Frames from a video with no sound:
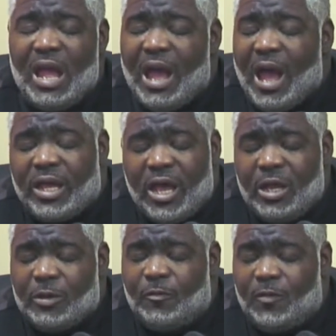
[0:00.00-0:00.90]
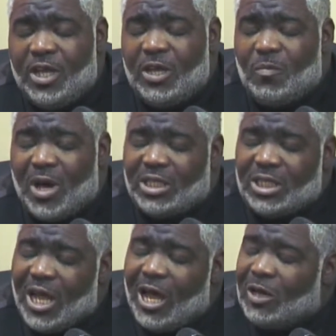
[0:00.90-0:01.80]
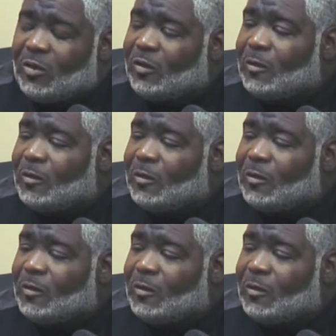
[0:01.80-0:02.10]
I can't feed my child.